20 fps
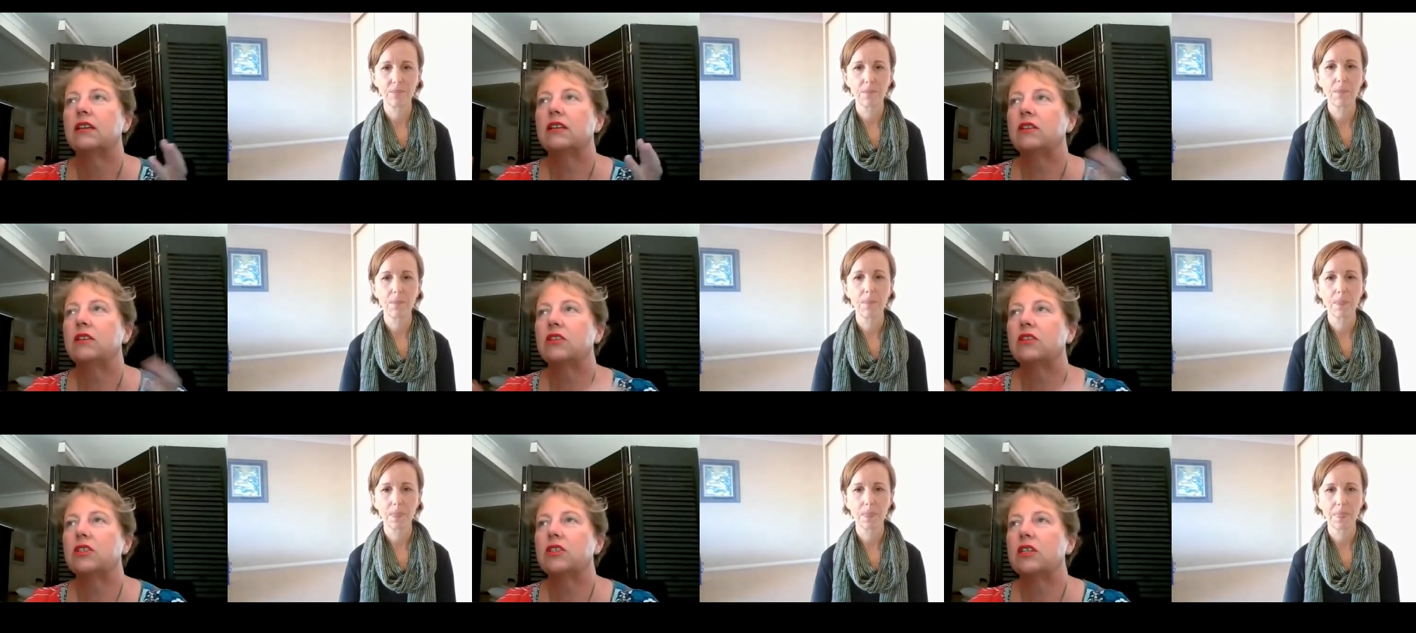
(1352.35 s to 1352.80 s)

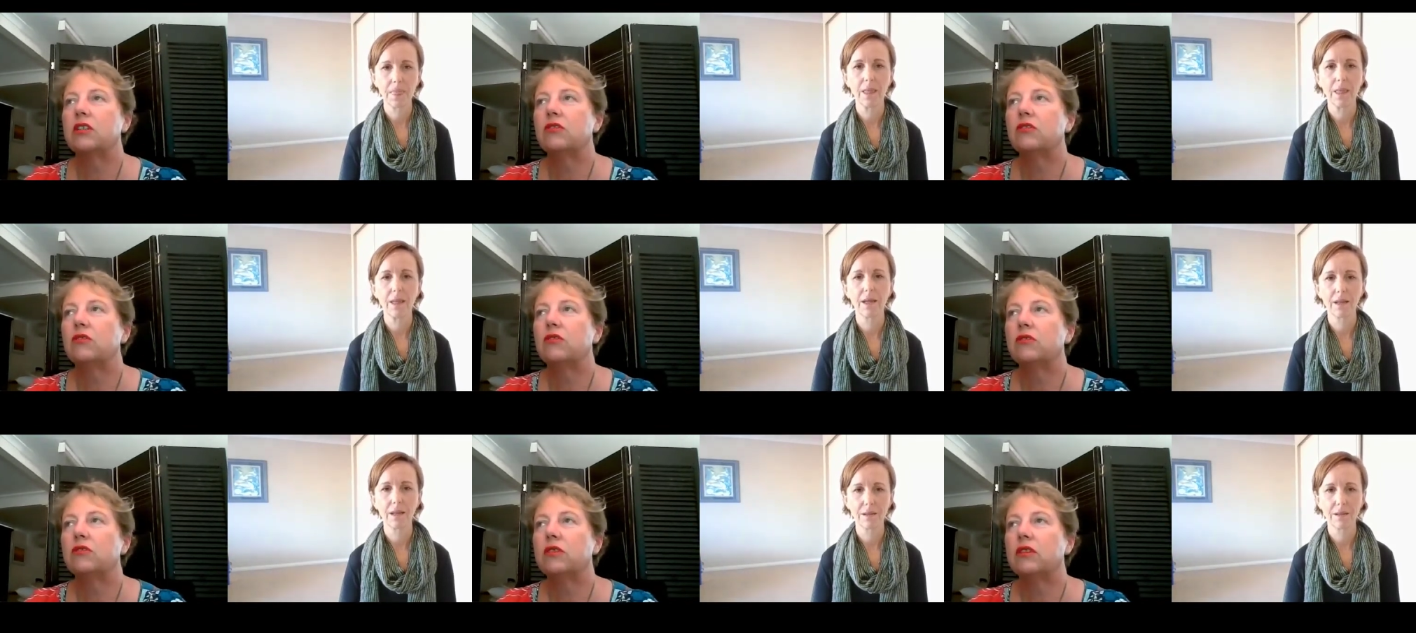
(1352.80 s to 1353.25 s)
Speaker 1: And,
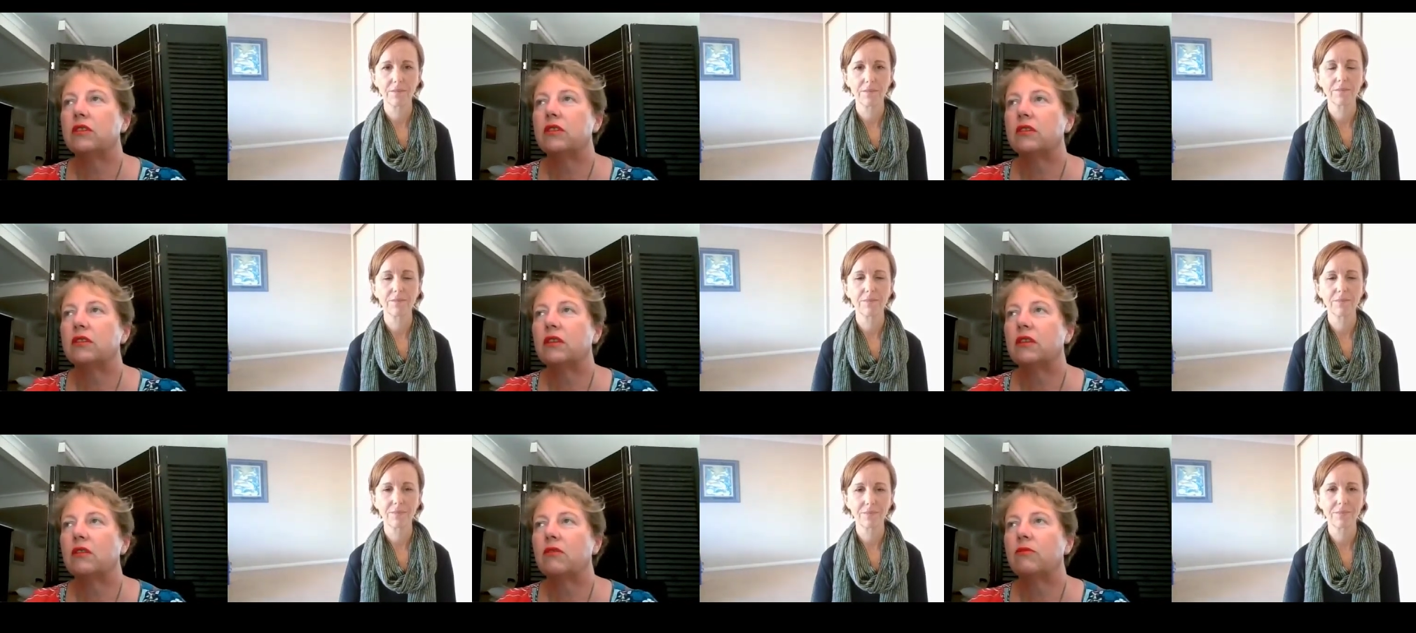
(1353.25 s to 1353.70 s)
you know,
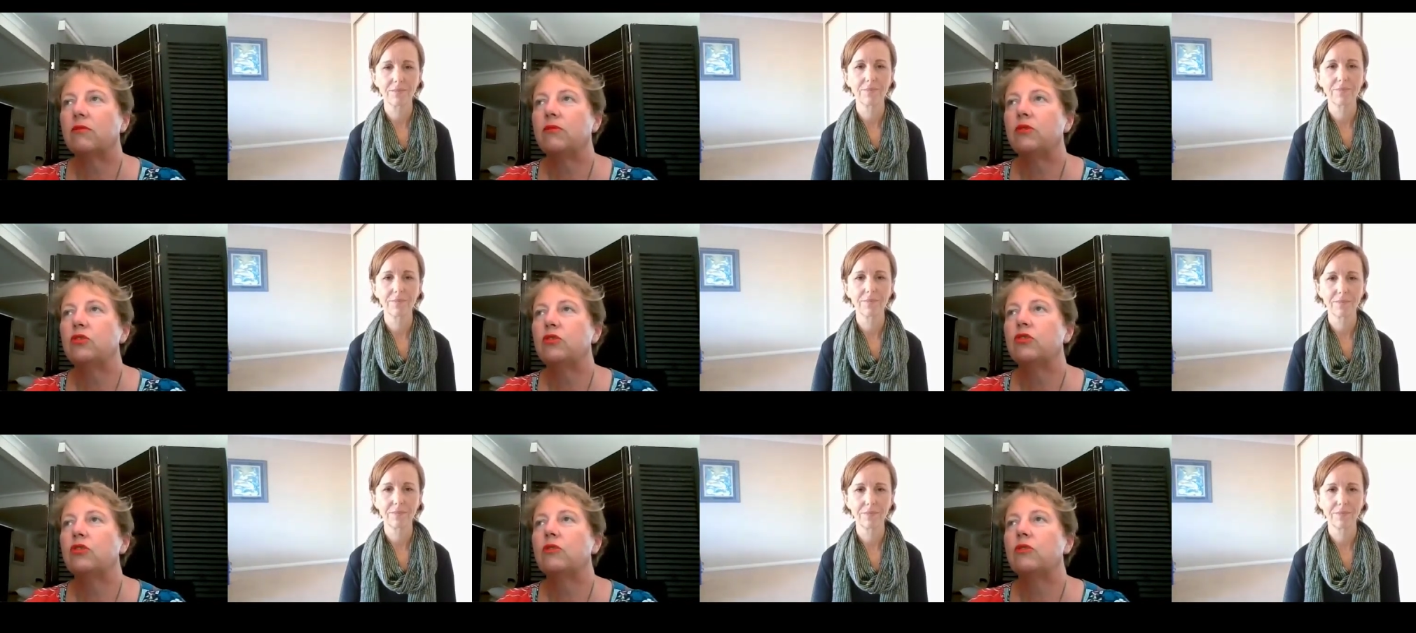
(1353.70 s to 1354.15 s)
she thought
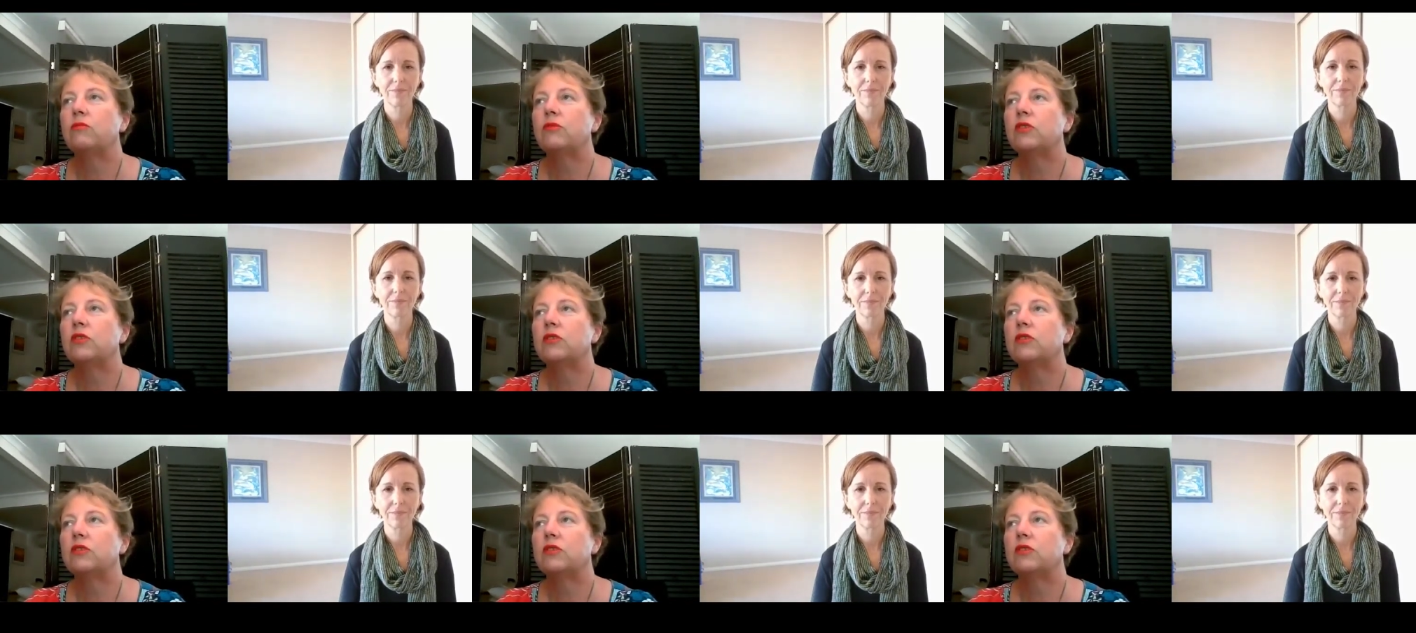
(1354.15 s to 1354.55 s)
that they were